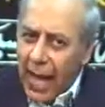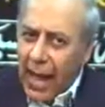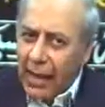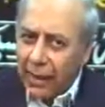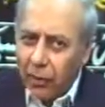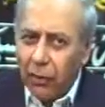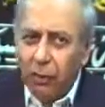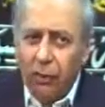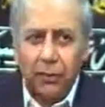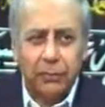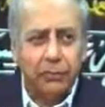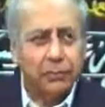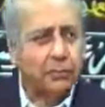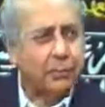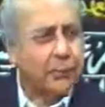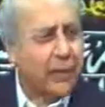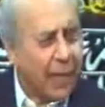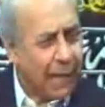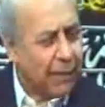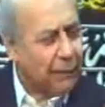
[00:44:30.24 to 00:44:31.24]
I know
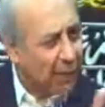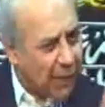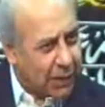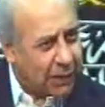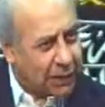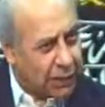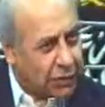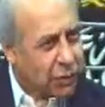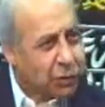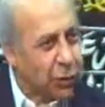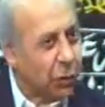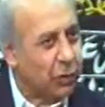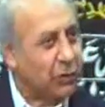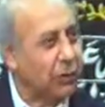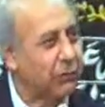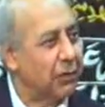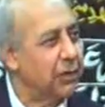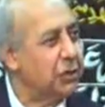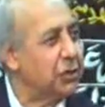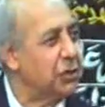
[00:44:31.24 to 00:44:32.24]
I'm cutting short
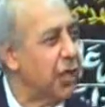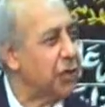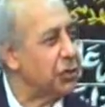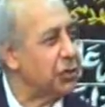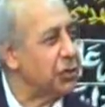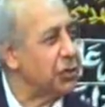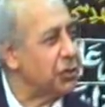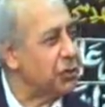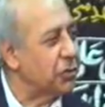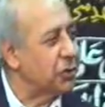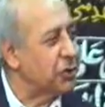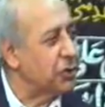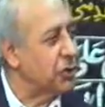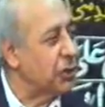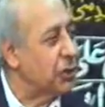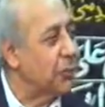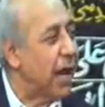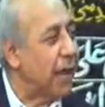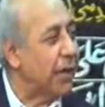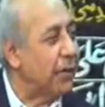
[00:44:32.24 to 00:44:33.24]
our discussions on his
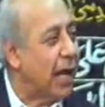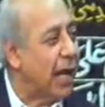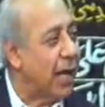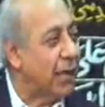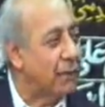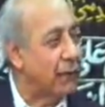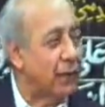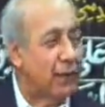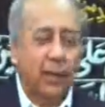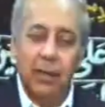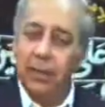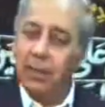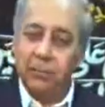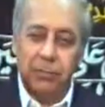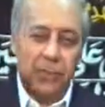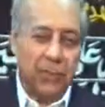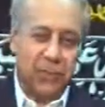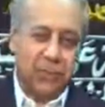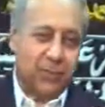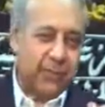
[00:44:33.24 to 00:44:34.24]
ibadat,
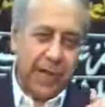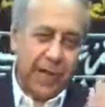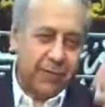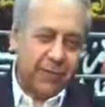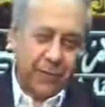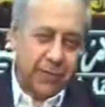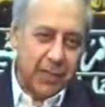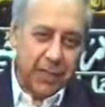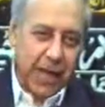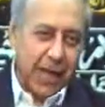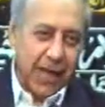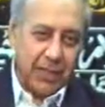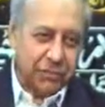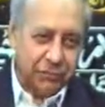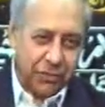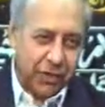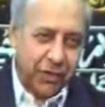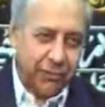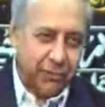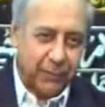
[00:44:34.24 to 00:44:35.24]
but never did I
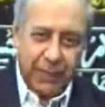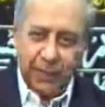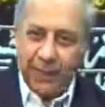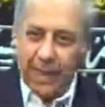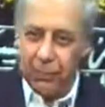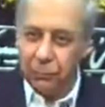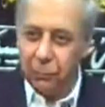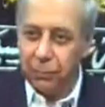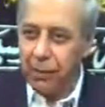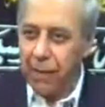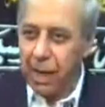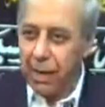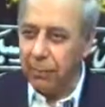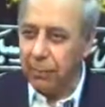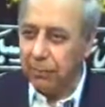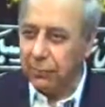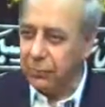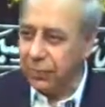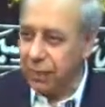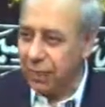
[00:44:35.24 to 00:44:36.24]
dream that I would be
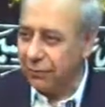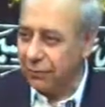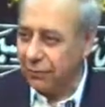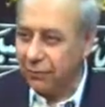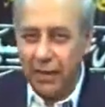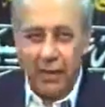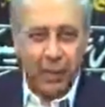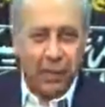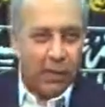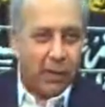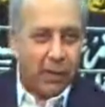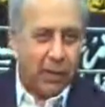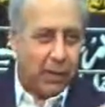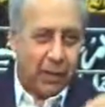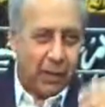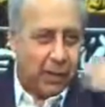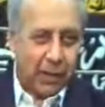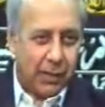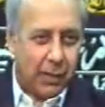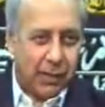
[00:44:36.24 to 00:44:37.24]
able to give
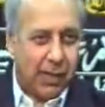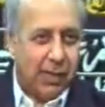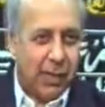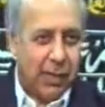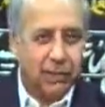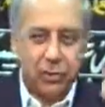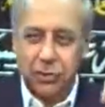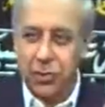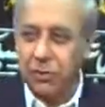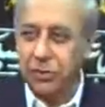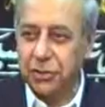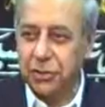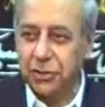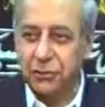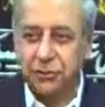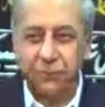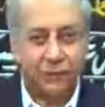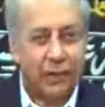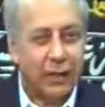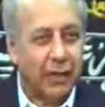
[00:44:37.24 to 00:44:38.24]
uh, an
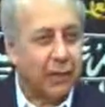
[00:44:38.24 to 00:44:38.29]
exhaustive